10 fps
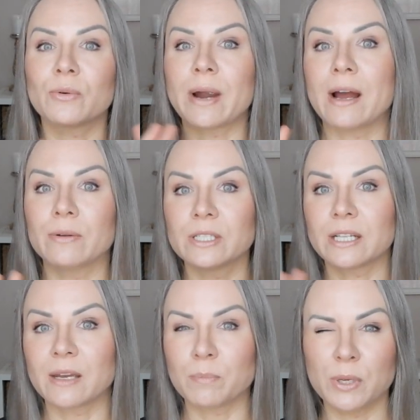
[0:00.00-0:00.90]
around
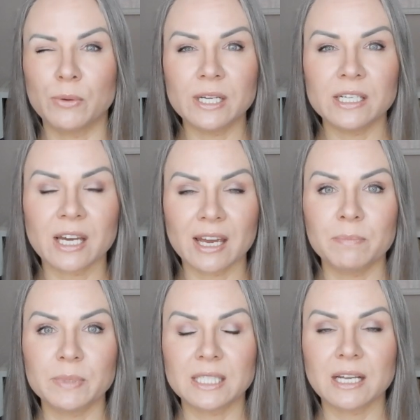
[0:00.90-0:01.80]
like beauty
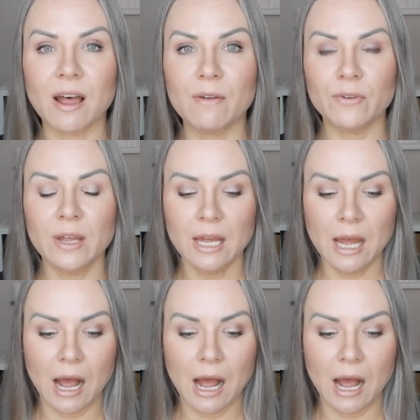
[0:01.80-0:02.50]
type stuff.